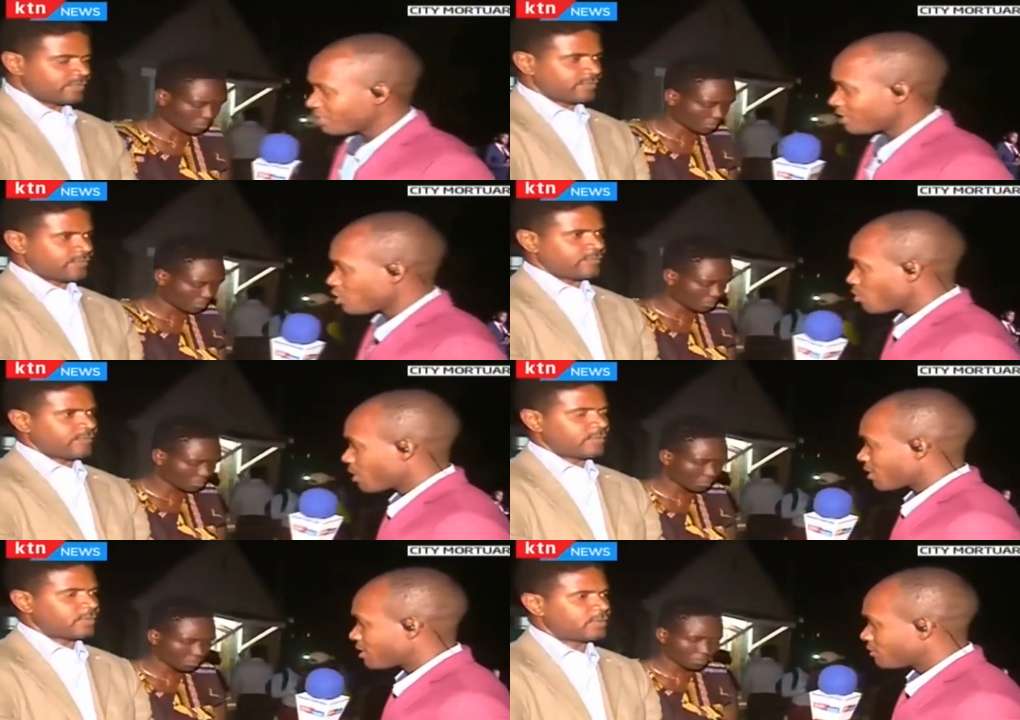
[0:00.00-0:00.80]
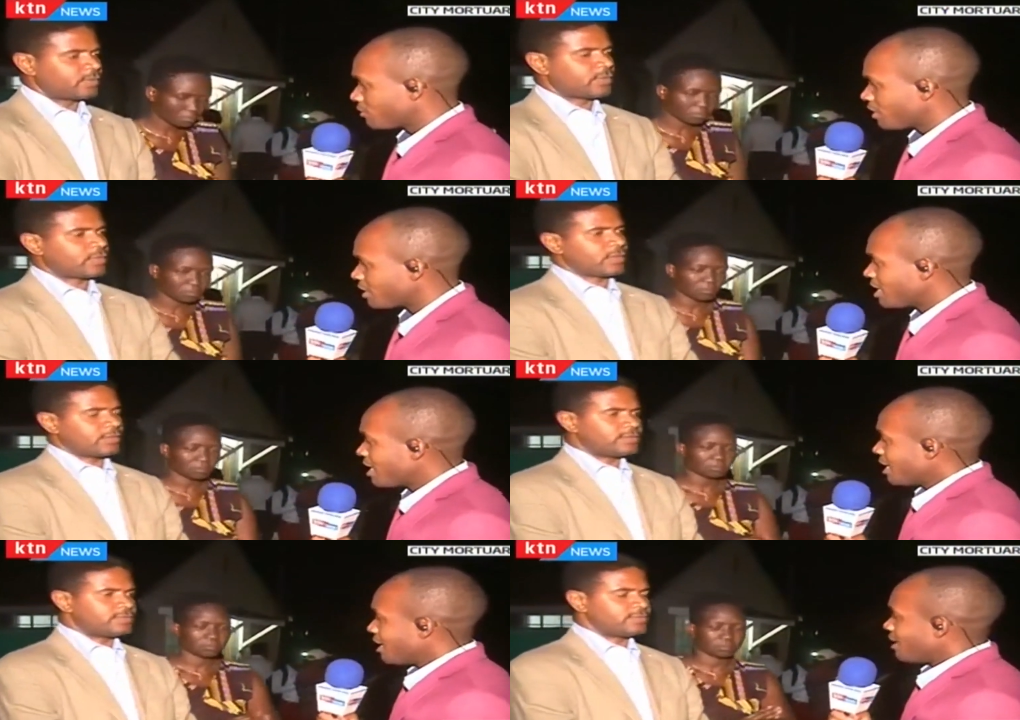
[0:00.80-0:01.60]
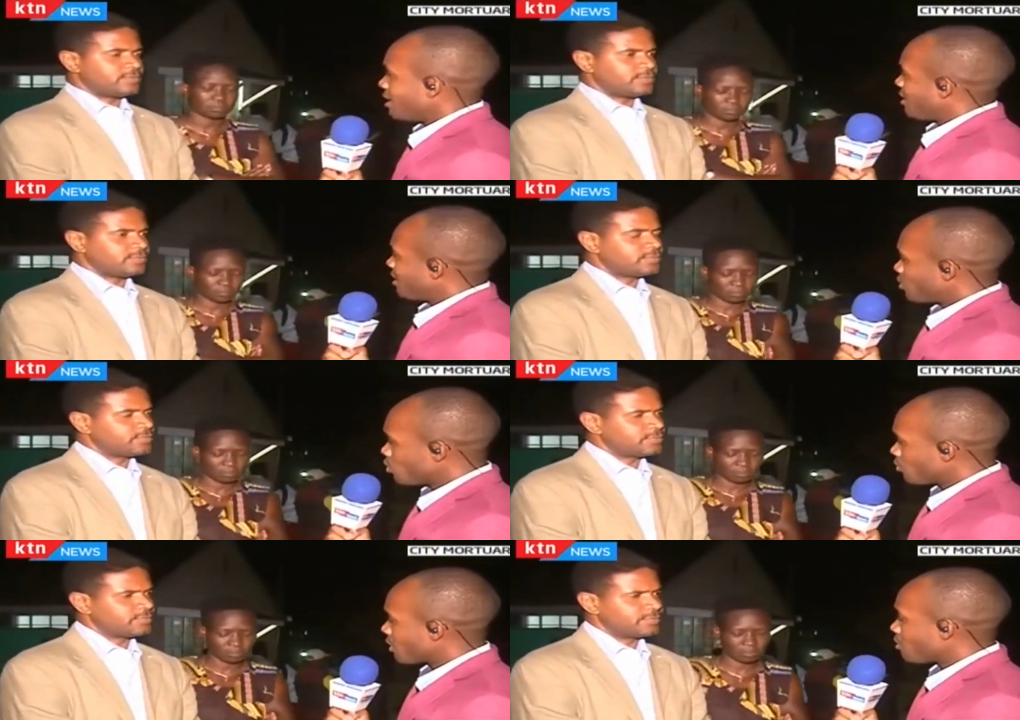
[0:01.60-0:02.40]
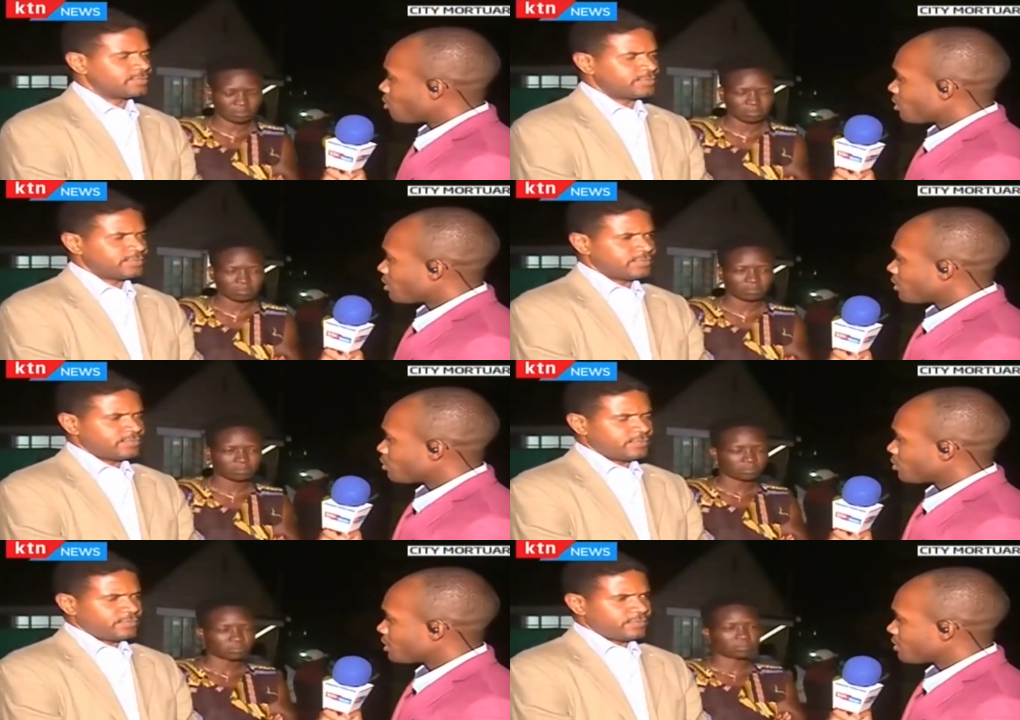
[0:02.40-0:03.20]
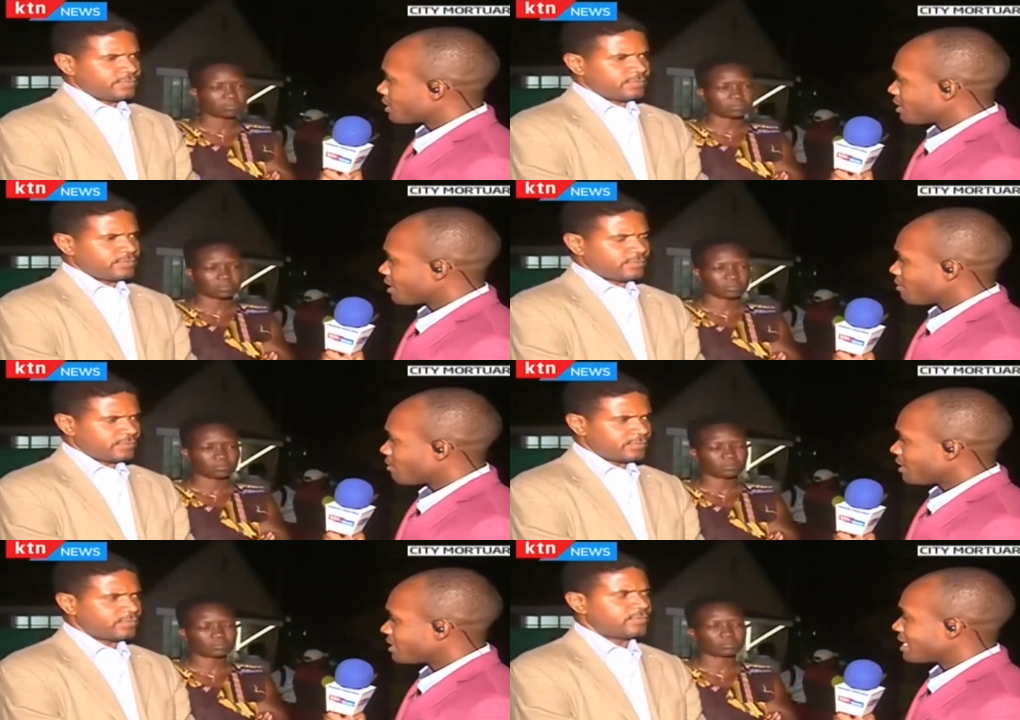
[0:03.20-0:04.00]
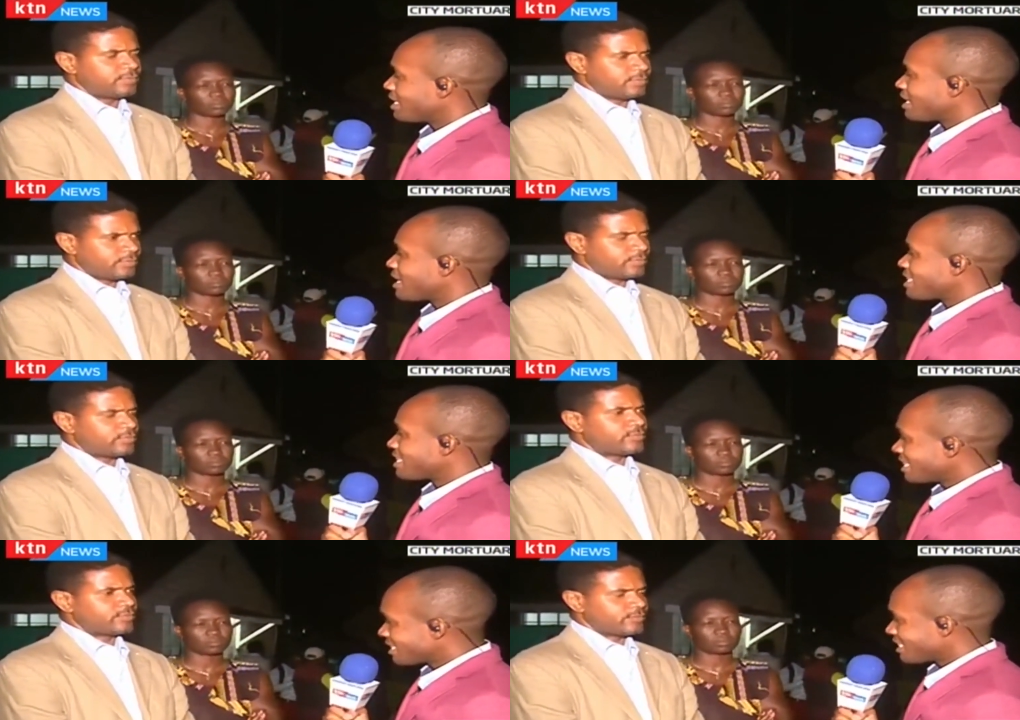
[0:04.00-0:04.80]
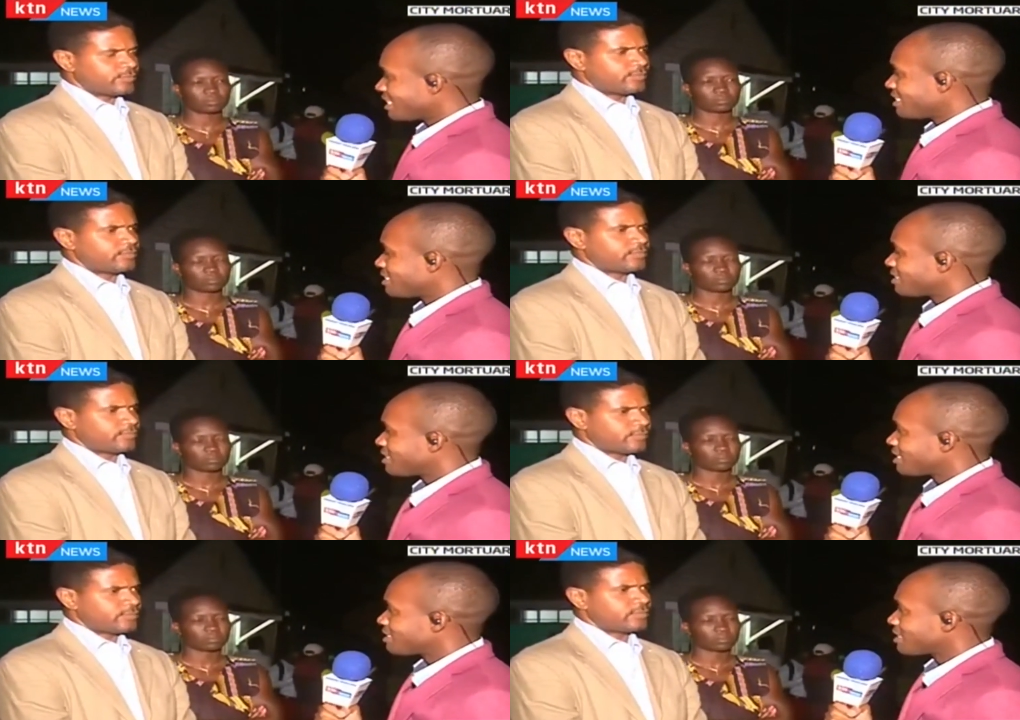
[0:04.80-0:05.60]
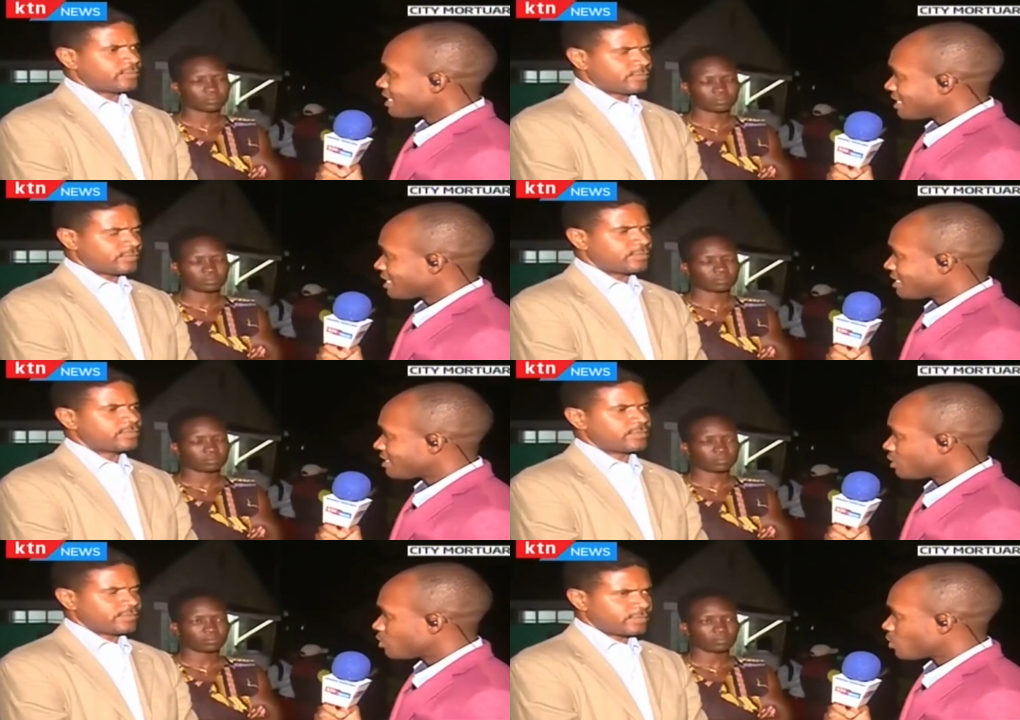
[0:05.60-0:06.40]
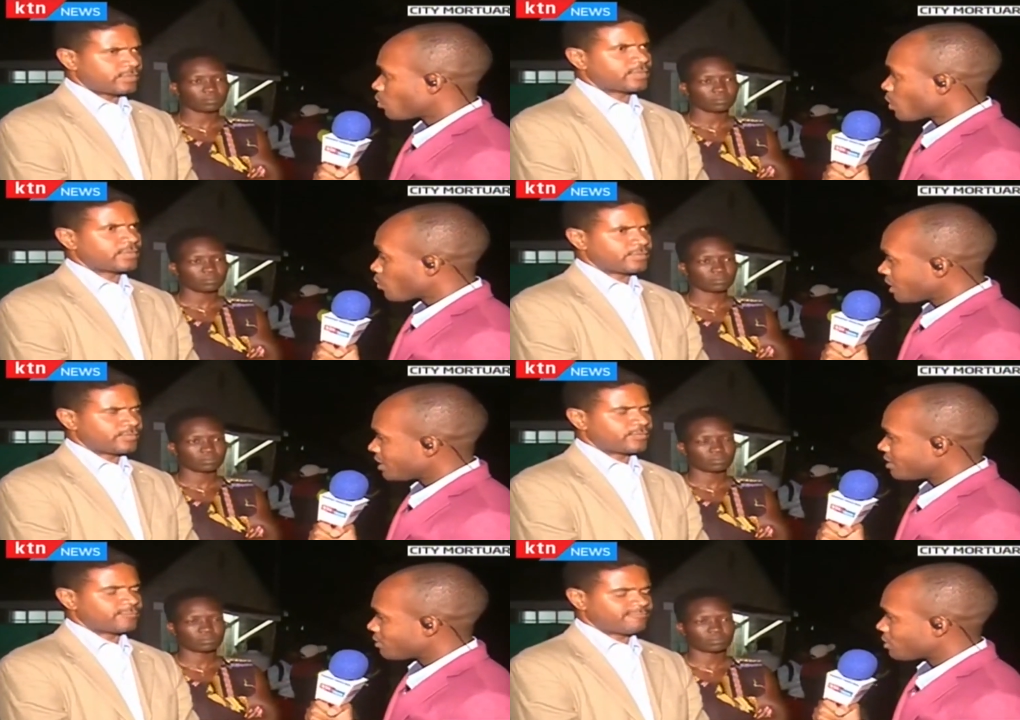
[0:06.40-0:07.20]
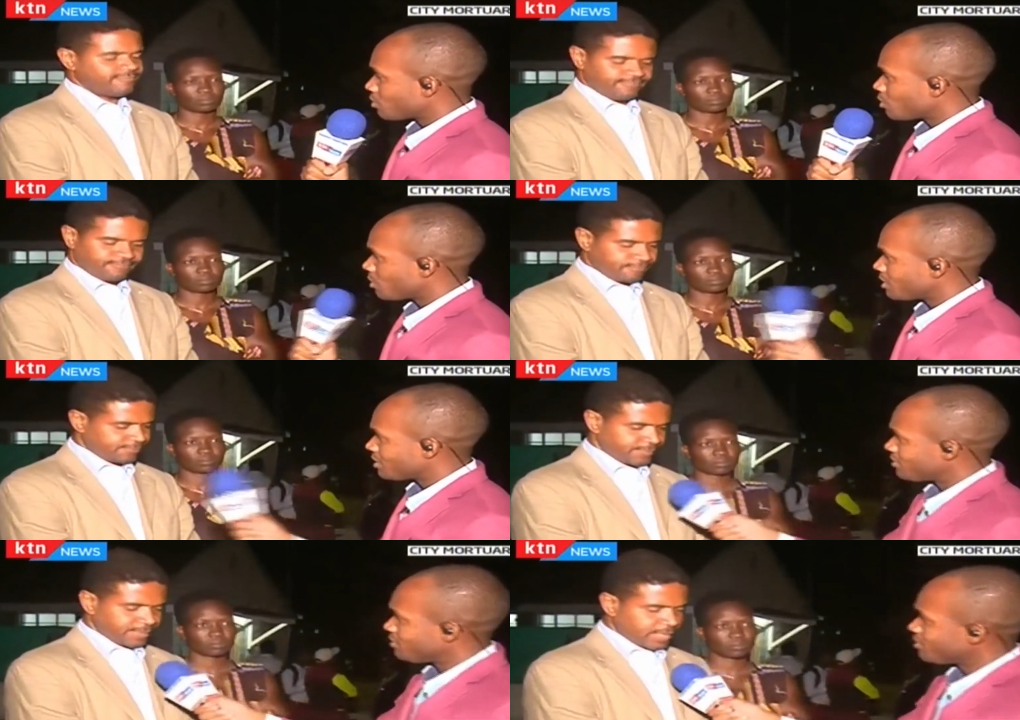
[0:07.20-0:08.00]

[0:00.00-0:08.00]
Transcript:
Speaker 1: is a known face in the human rights field. You've come all the way to this particular place, and yes, again, it is that tragic end that we are witnessing this